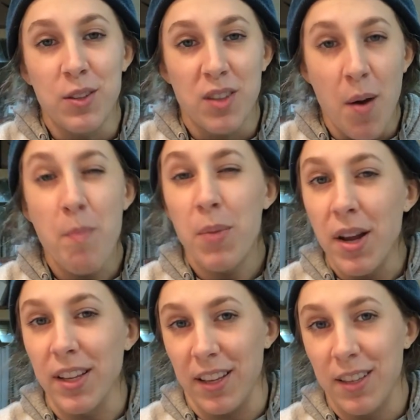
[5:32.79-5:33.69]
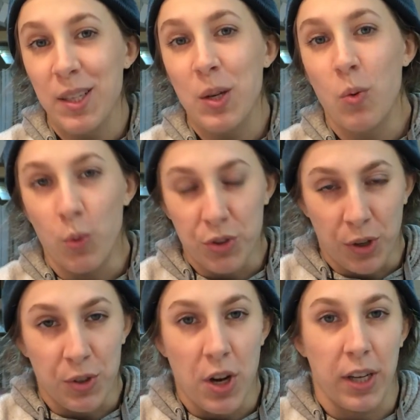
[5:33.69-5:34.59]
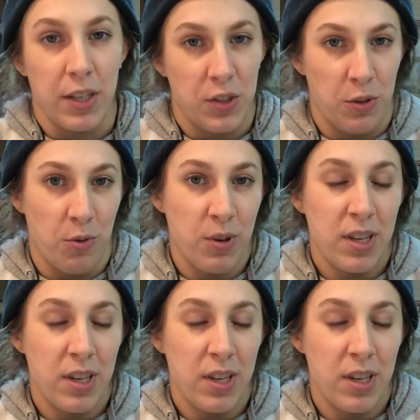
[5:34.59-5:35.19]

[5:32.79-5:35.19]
somebody will start talking to you.